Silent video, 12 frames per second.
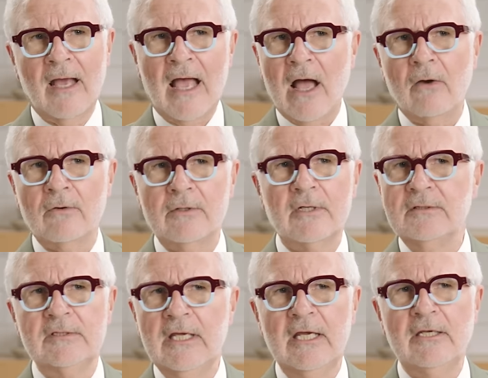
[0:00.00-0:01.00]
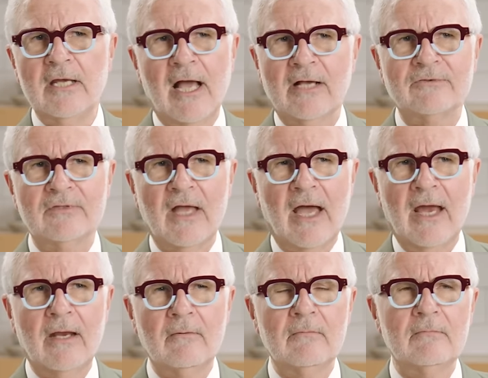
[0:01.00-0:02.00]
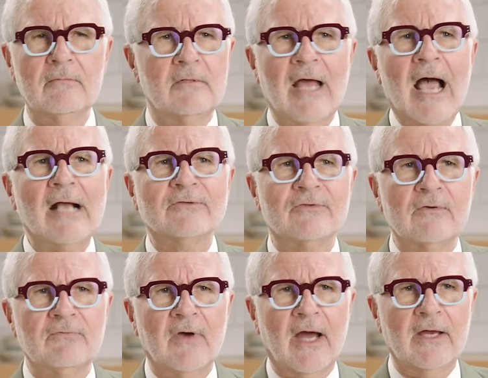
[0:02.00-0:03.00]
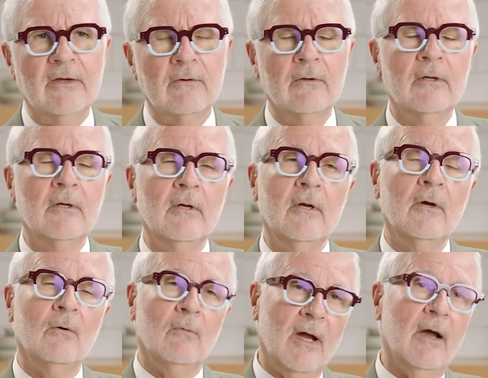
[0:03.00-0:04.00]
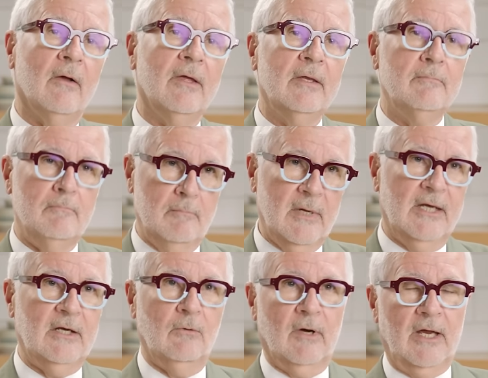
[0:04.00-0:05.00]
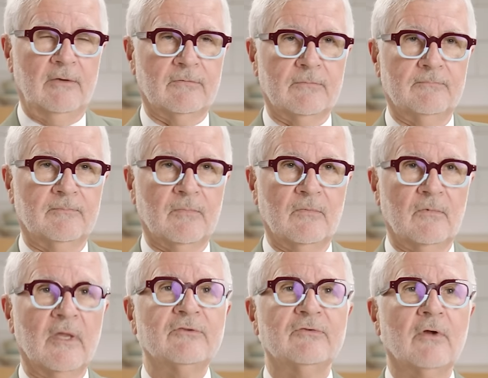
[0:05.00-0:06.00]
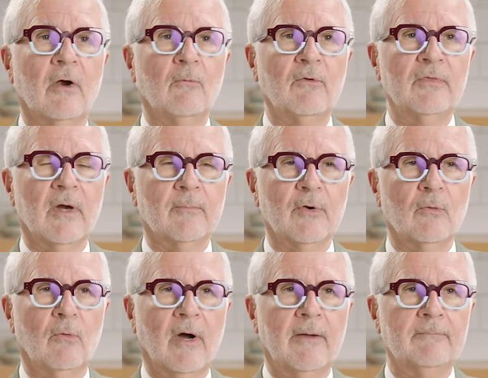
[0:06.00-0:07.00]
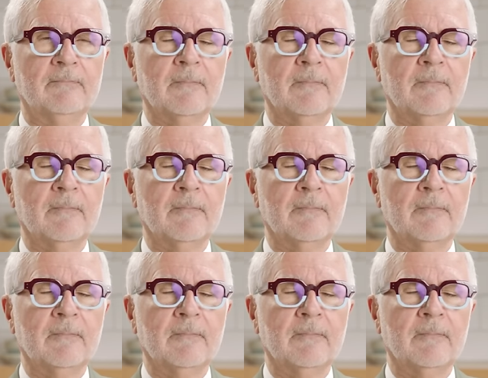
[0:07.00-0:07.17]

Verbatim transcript: How could a detox diet toxify you? Well, in many ways. Let's start with number one.